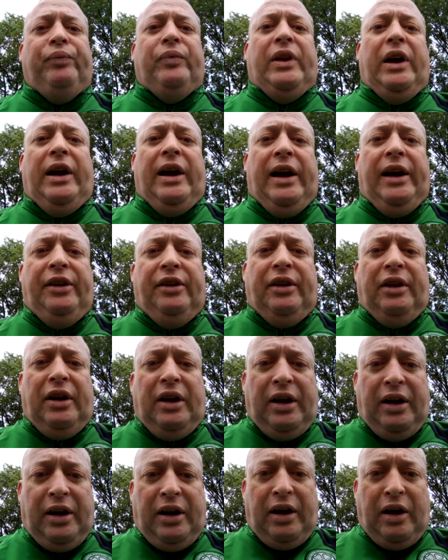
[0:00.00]
and
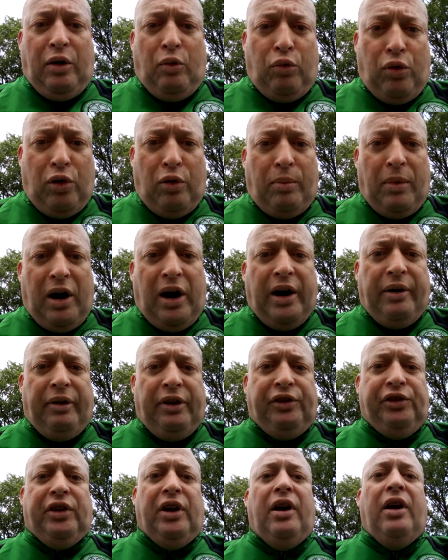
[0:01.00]
a warm
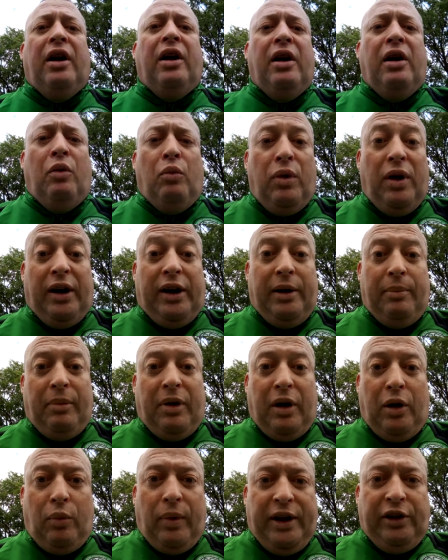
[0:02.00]
Irish welcome
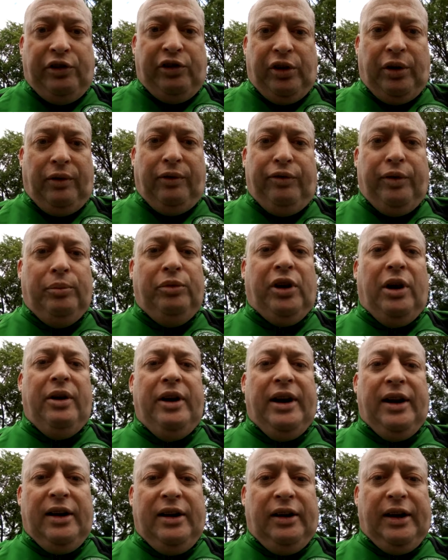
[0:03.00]
awaits you from Joe and
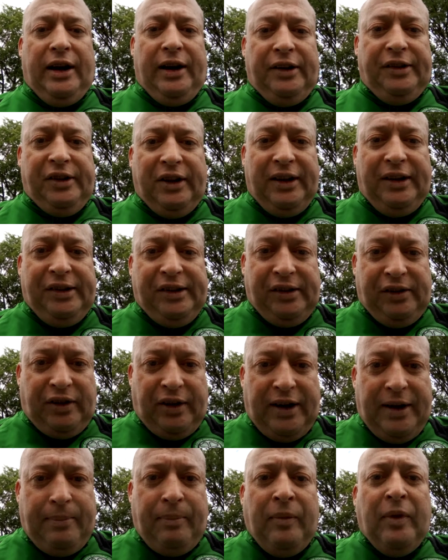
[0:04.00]
Ann Kilgannon. So this is a
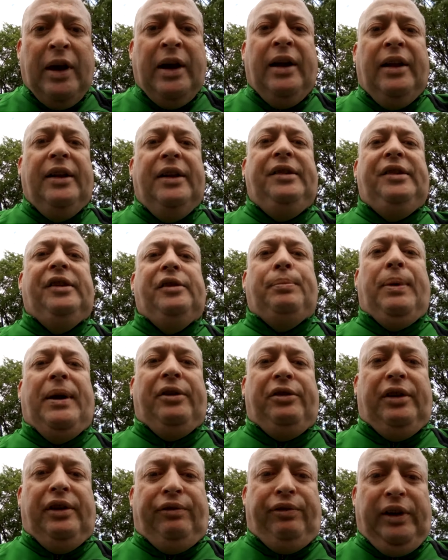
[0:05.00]
limb. This is
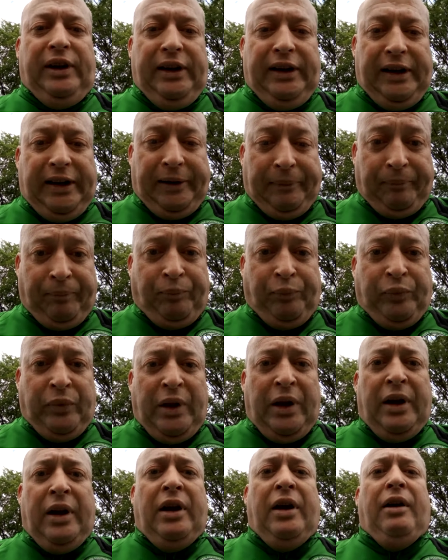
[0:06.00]
Patrick Feeney
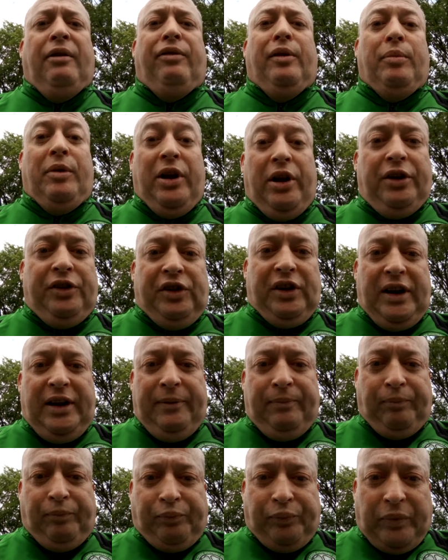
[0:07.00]
from
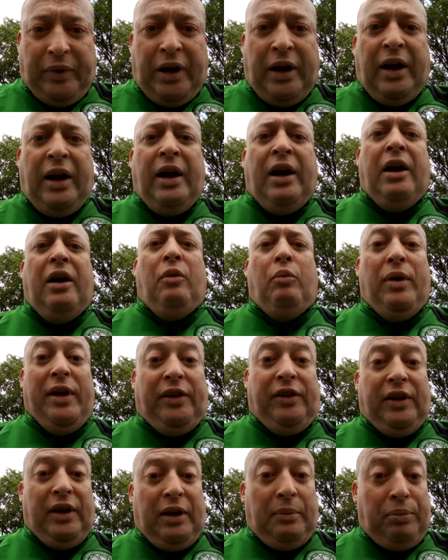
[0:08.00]
Gertine
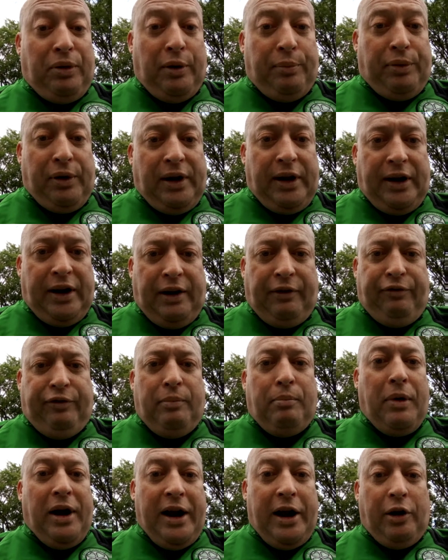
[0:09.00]
with, appropriately enough,
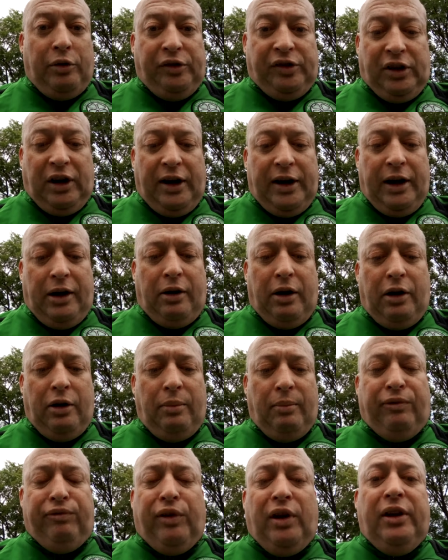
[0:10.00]
My Own Sly Go
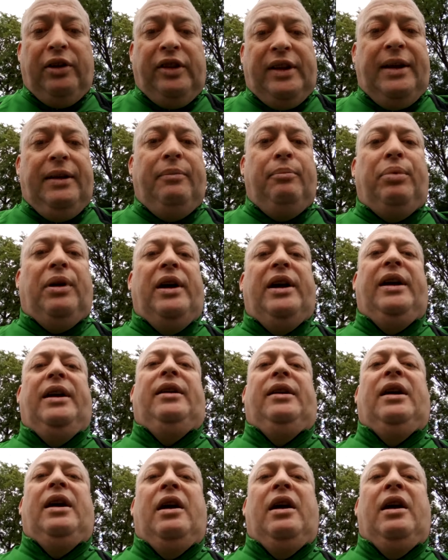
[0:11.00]
Home, followed then by